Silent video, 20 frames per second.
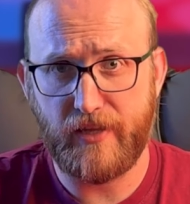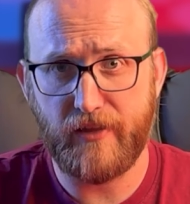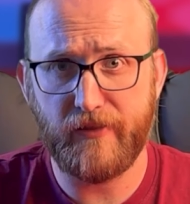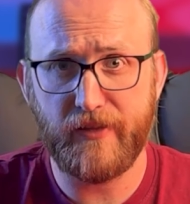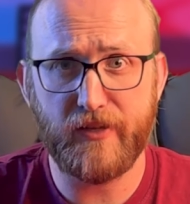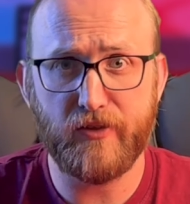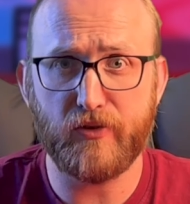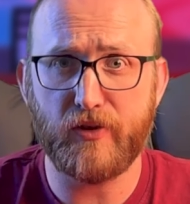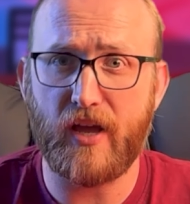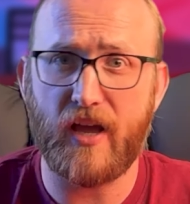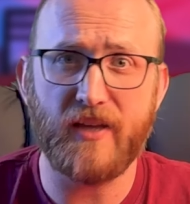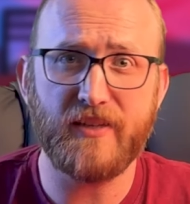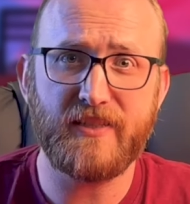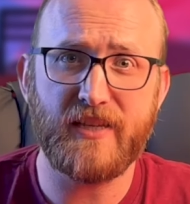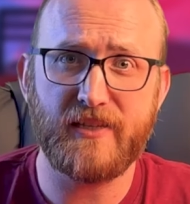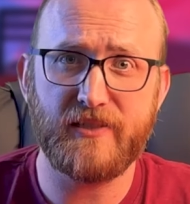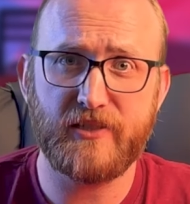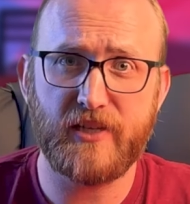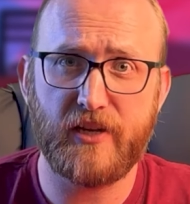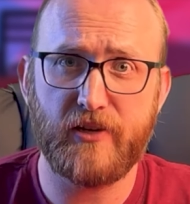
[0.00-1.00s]
illegal
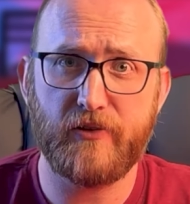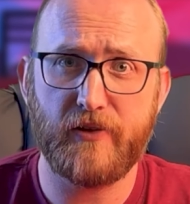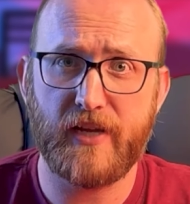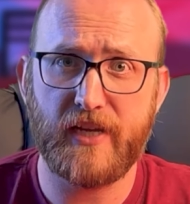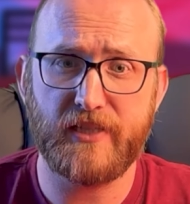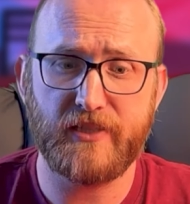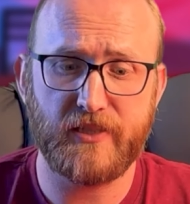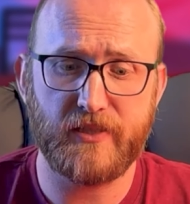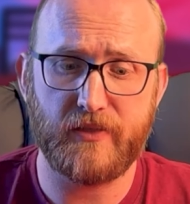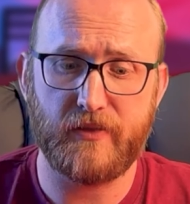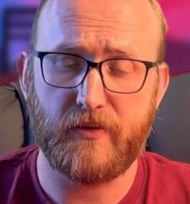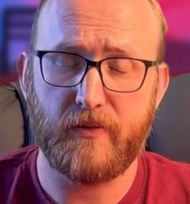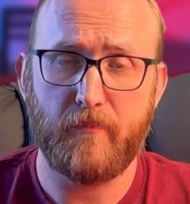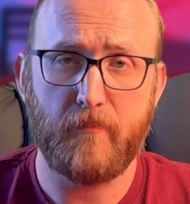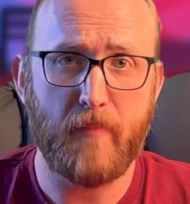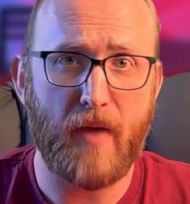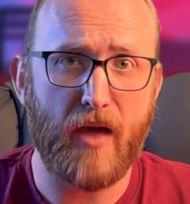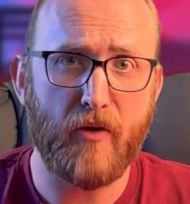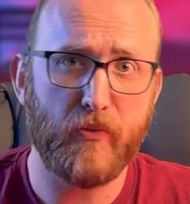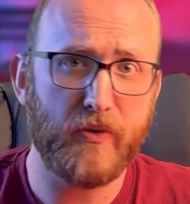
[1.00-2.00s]
content generation,
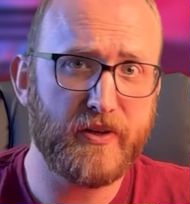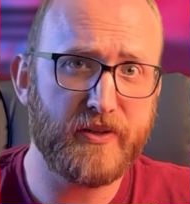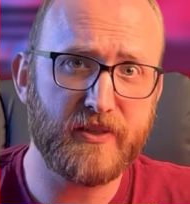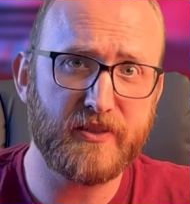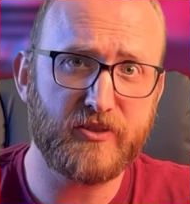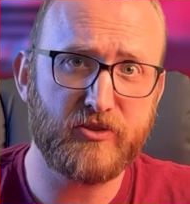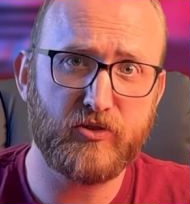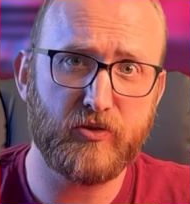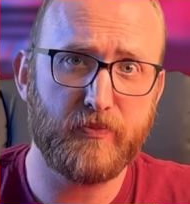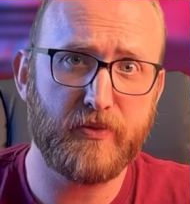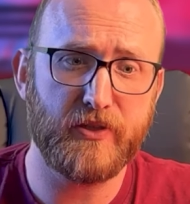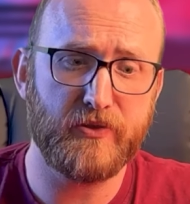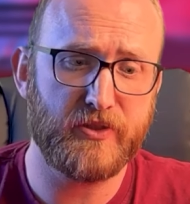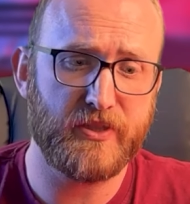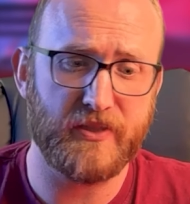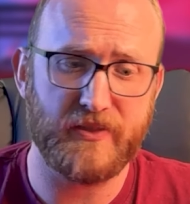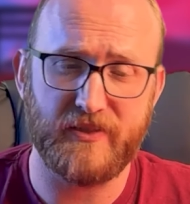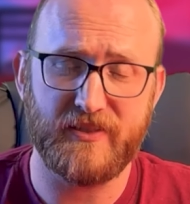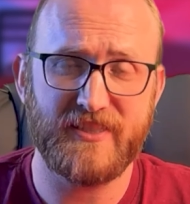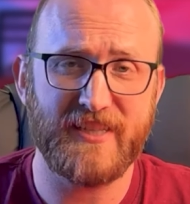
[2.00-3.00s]
malware
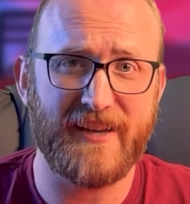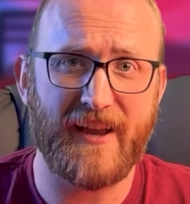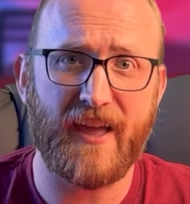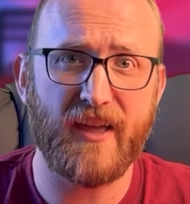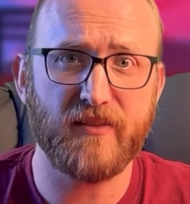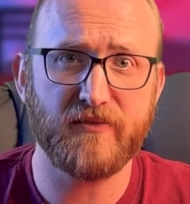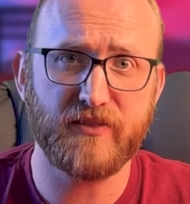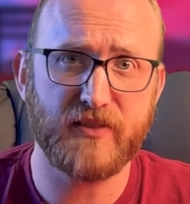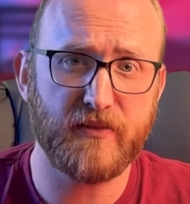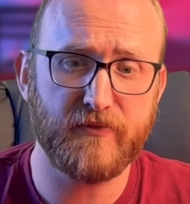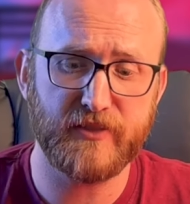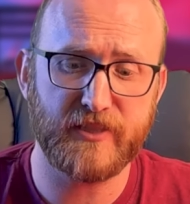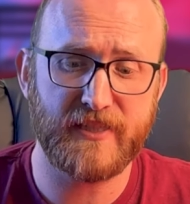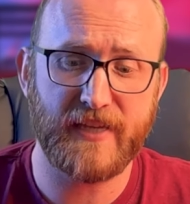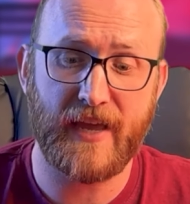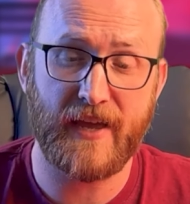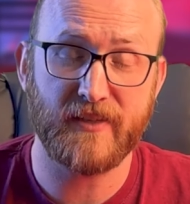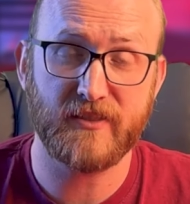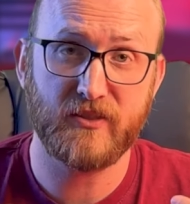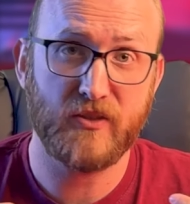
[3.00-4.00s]
distribution, denial of service
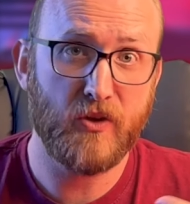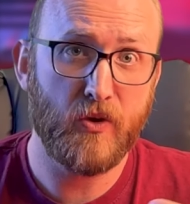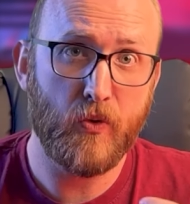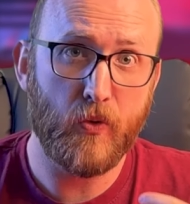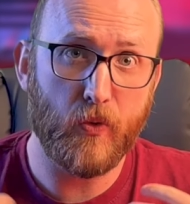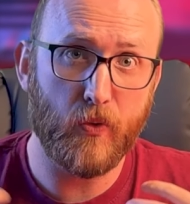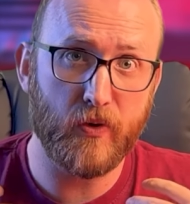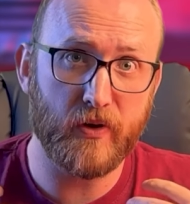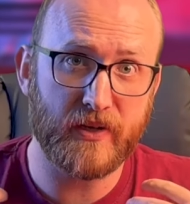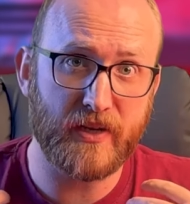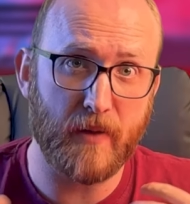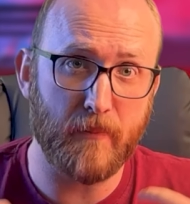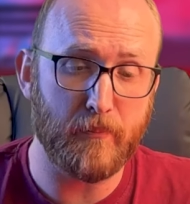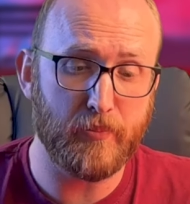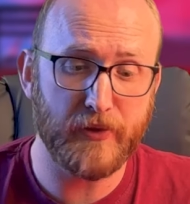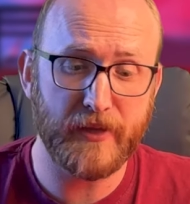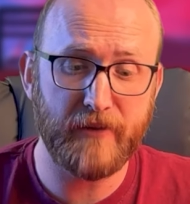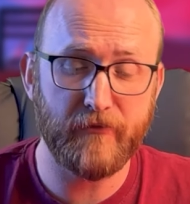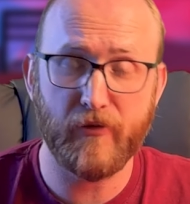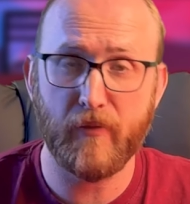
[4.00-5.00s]
attacks, or a
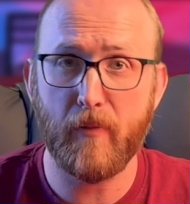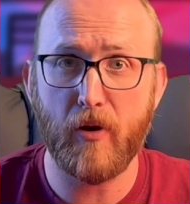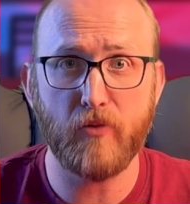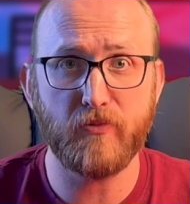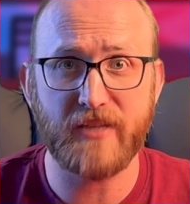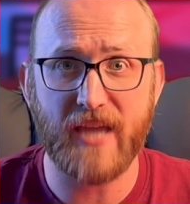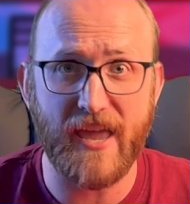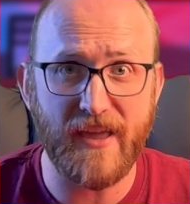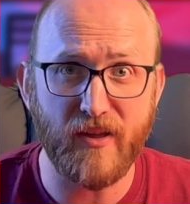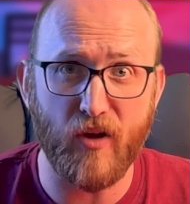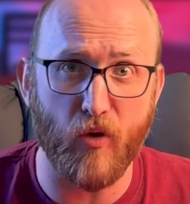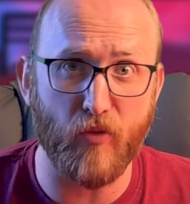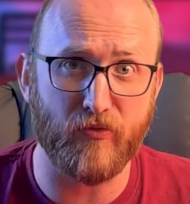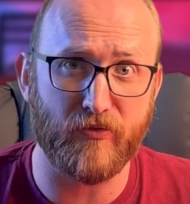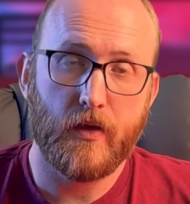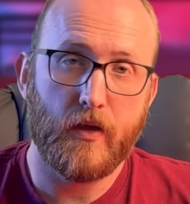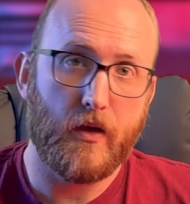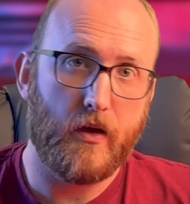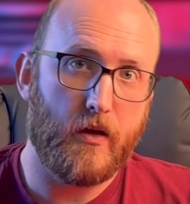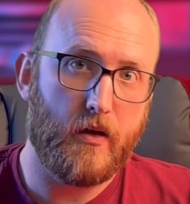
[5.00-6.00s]
complete remote
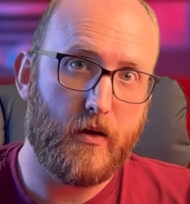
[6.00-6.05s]
takeover.